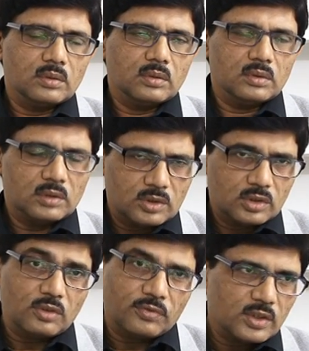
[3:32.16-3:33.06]
This is
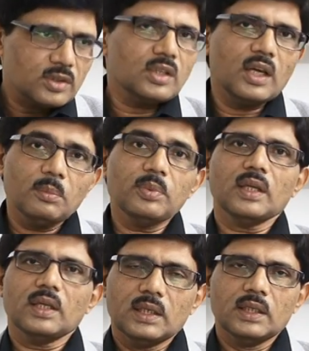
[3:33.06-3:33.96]
the first
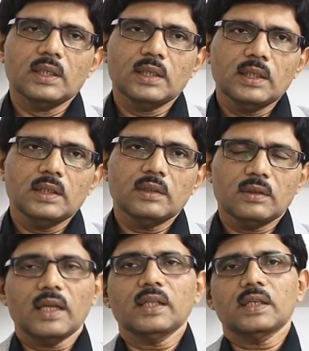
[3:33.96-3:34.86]
company
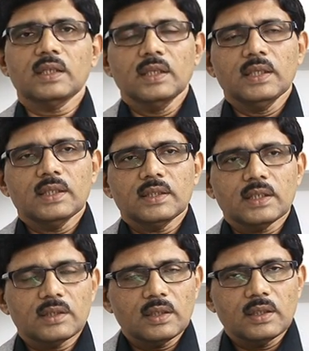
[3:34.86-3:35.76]
rather
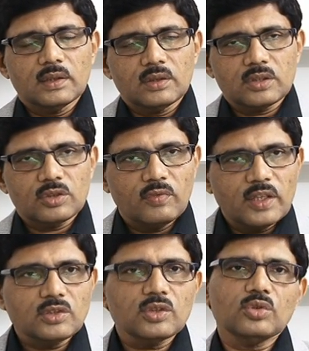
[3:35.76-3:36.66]
that this is
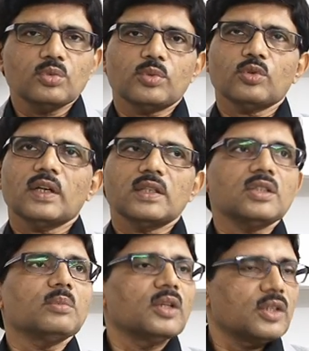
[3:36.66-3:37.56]
ventured to provide
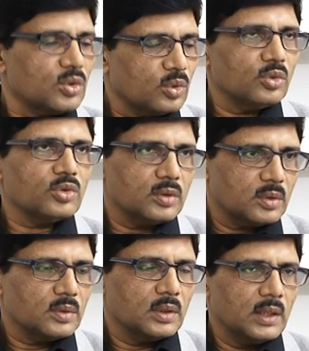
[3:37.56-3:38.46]
similar
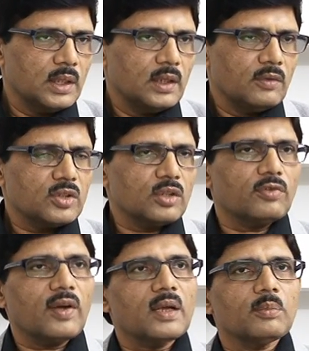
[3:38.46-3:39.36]
solutions, which is
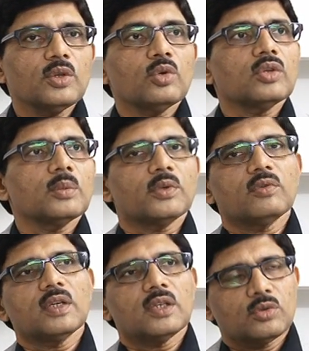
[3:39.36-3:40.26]
far beyond the
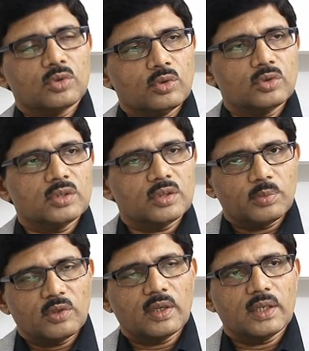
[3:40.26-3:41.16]
preventive solutions
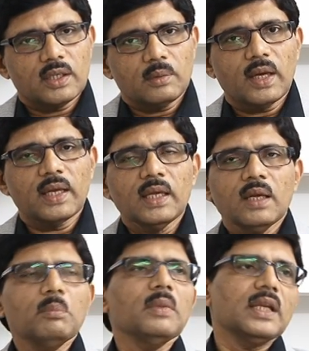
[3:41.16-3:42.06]
provided by
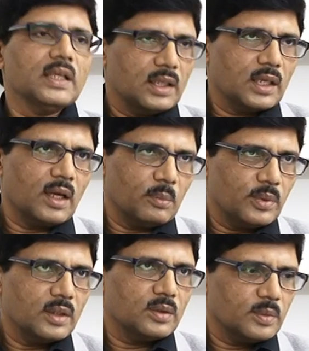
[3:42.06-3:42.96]
many other
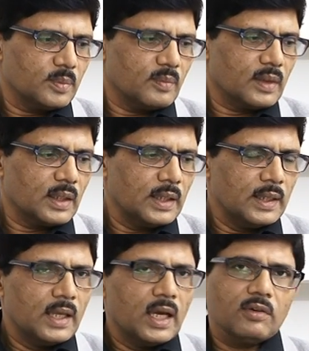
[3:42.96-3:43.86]
companies.
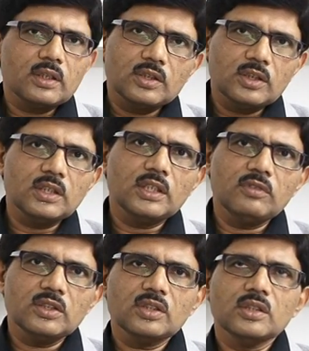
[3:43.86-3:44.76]
Our third
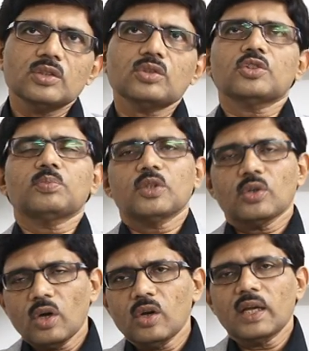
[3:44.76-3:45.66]
division is
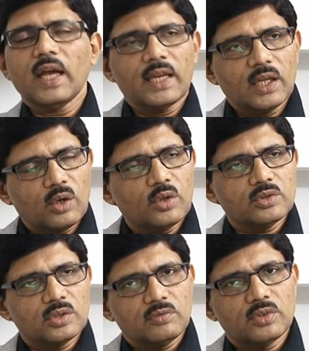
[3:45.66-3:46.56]

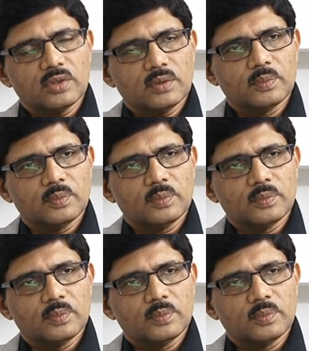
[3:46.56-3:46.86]
cosmetogynecology division,